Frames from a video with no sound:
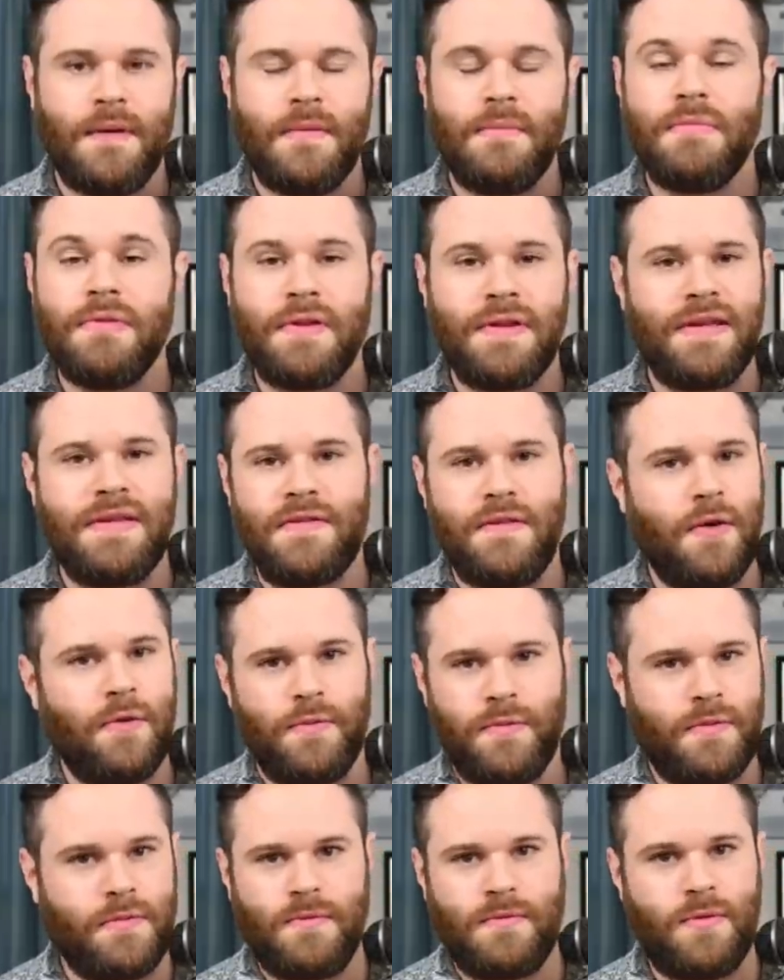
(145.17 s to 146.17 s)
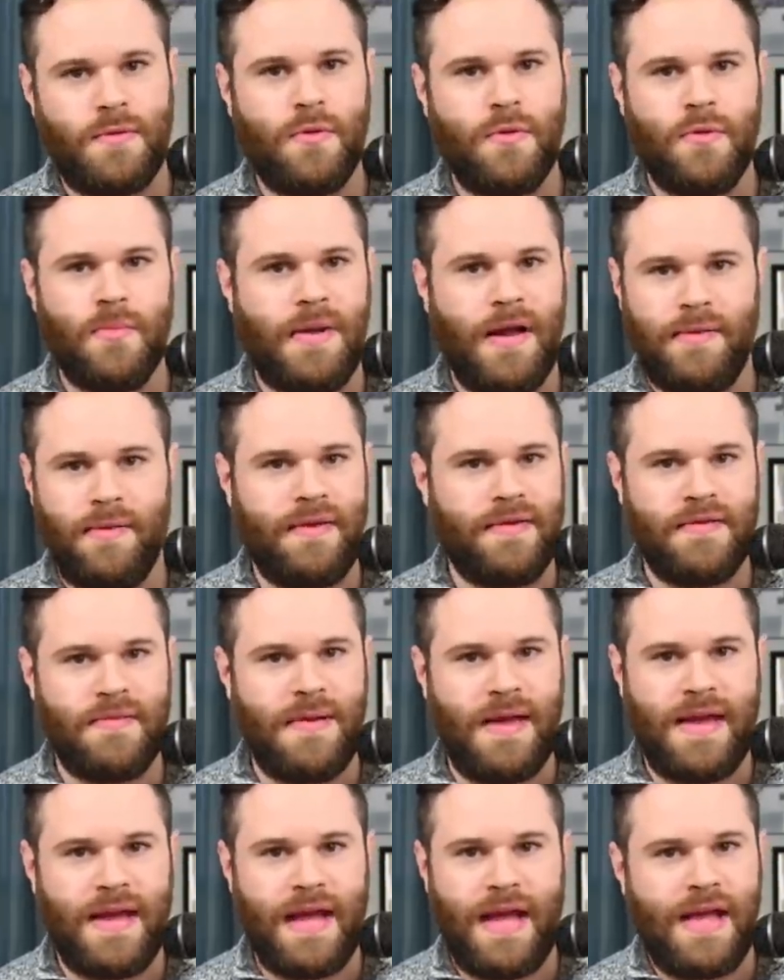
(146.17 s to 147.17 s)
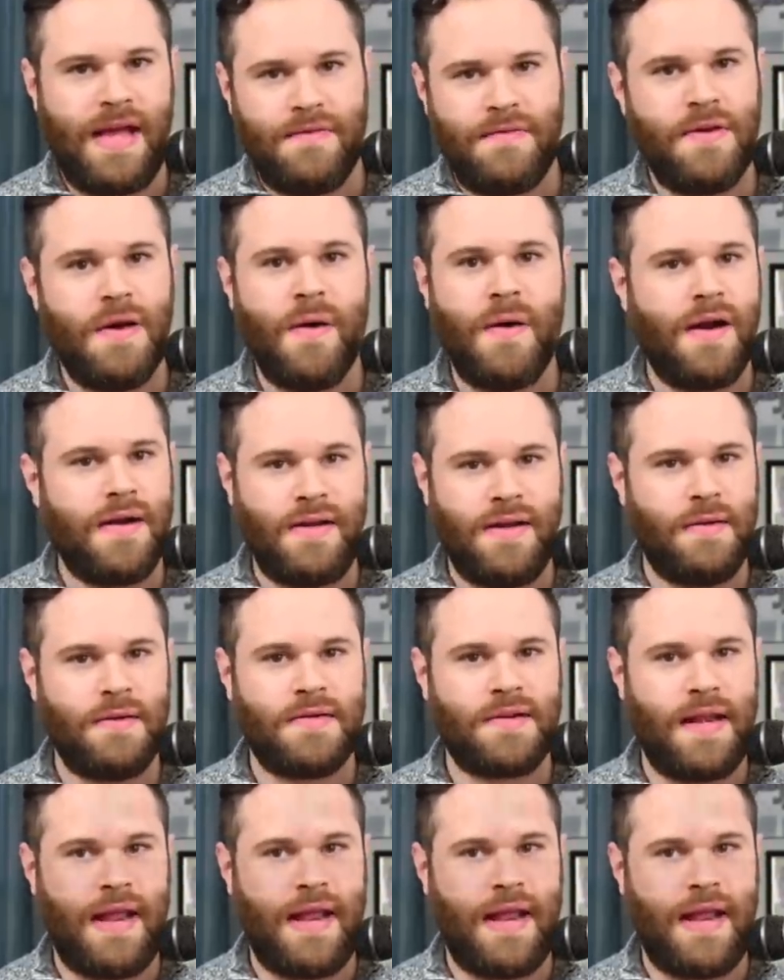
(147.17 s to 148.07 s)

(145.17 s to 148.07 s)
Please don't Google my resume. I have no idea what's going to